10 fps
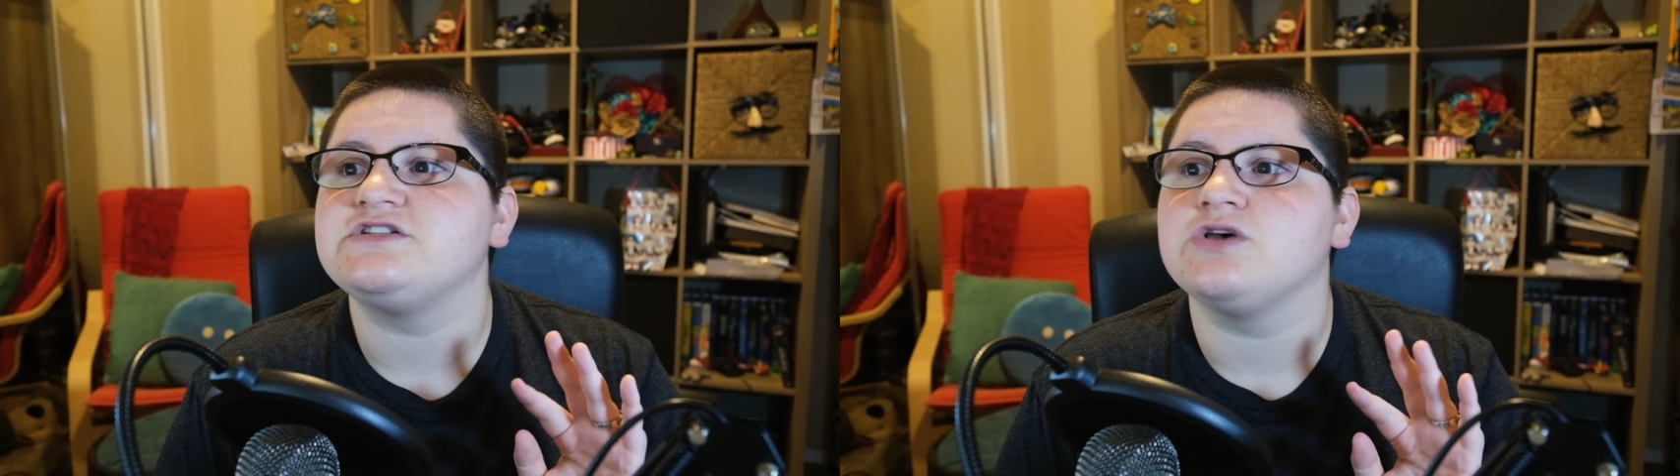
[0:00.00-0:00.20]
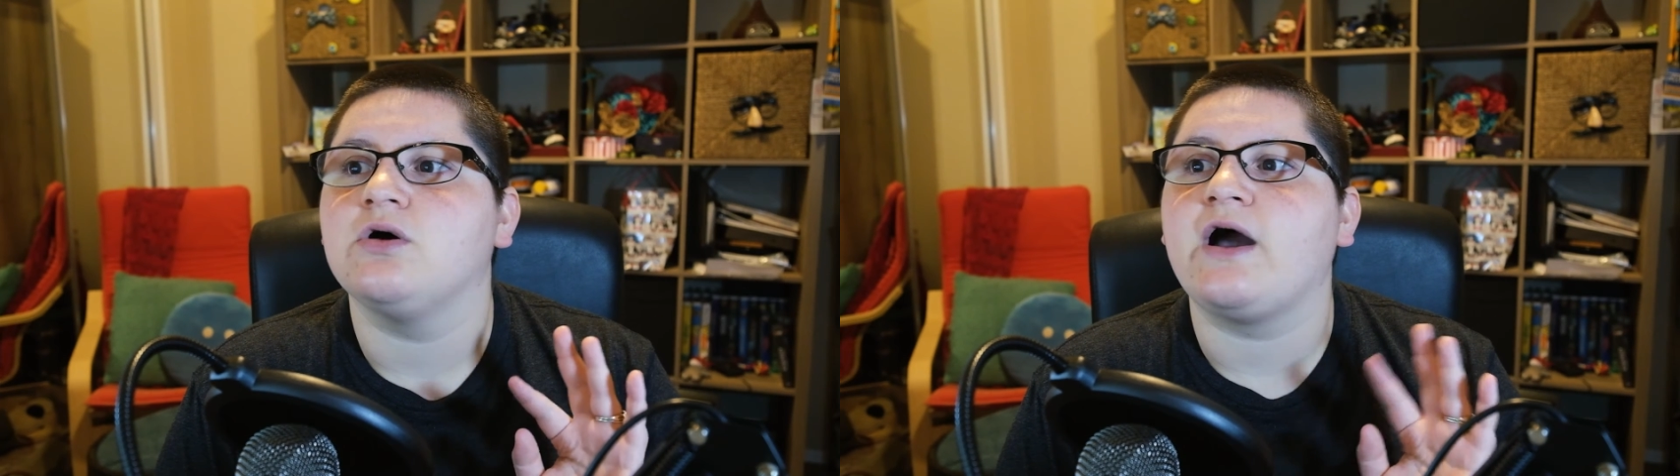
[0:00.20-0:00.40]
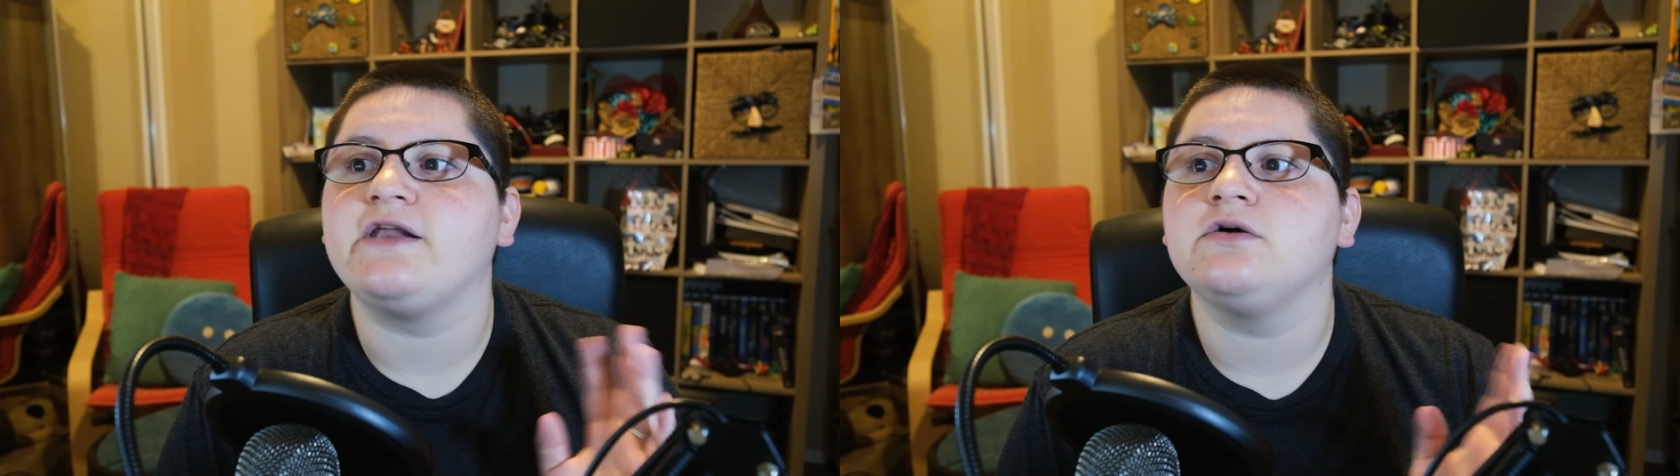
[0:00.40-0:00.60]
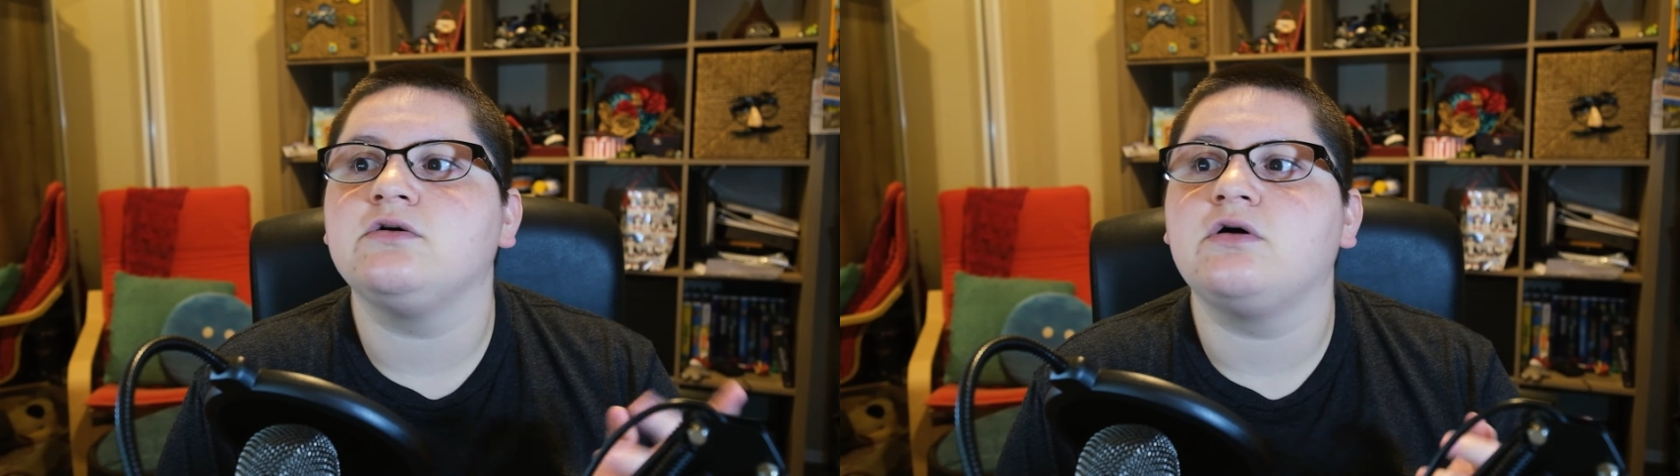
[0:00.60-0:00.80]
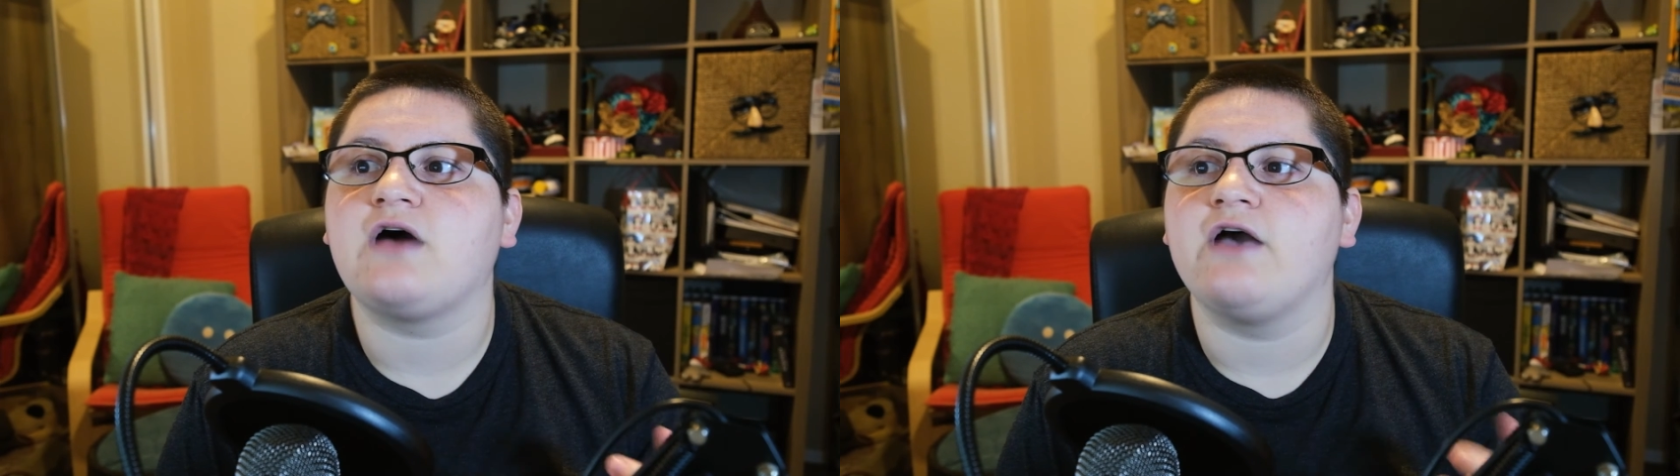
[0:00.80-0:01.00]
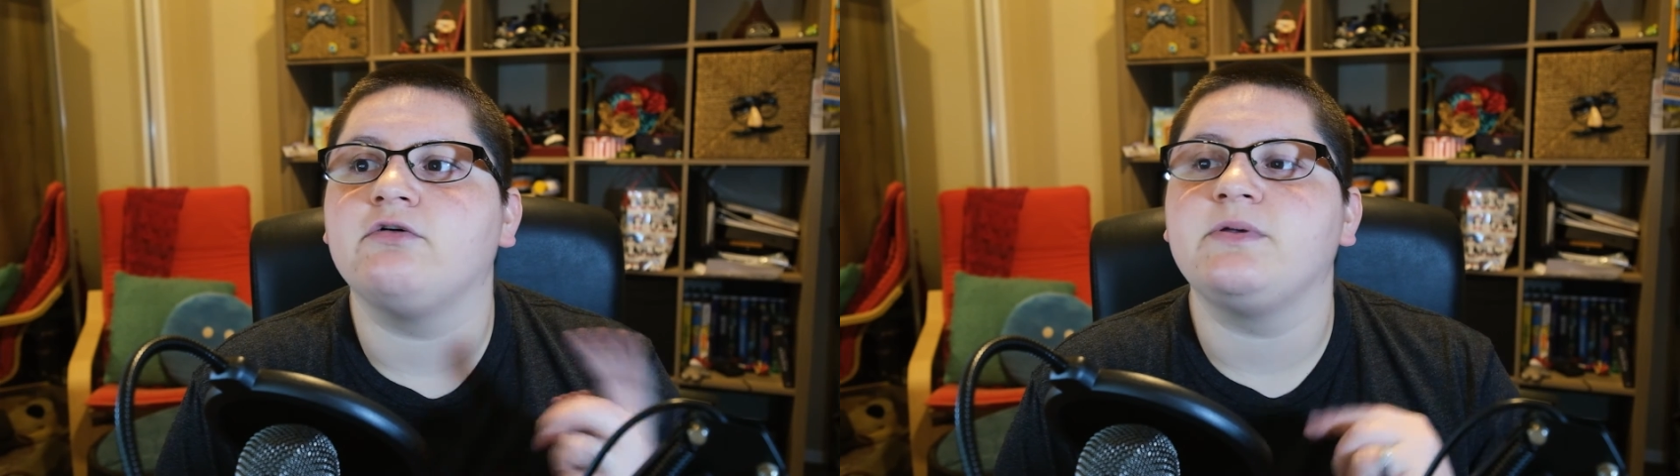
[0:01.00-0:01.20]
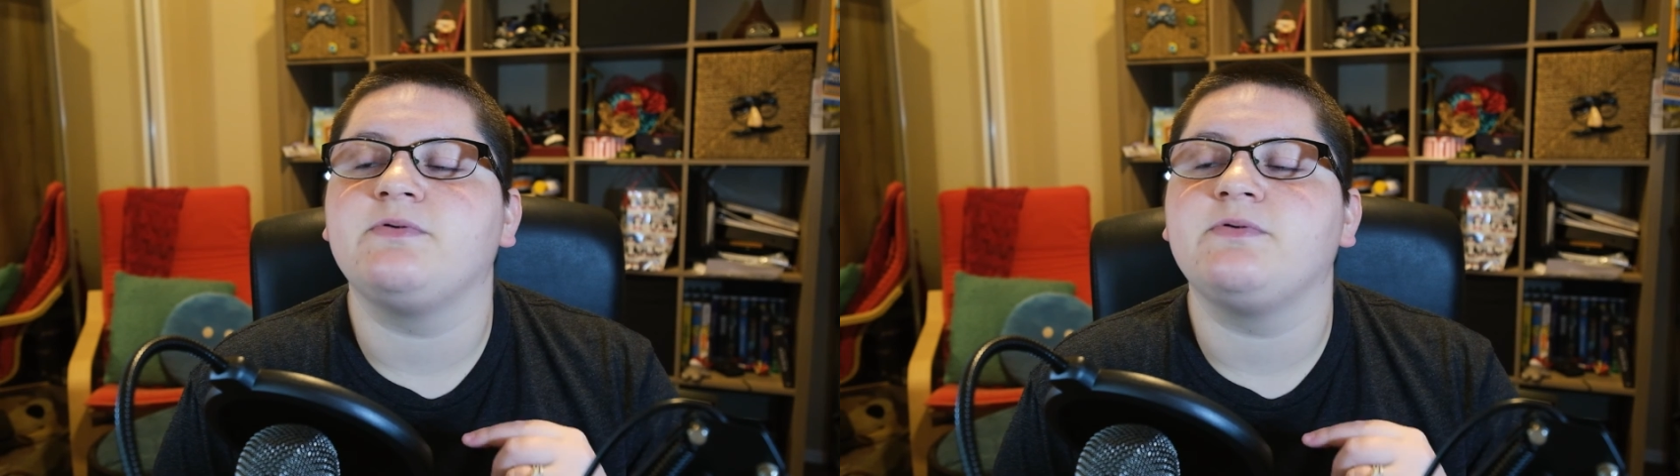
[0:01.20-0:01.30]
So I know I will be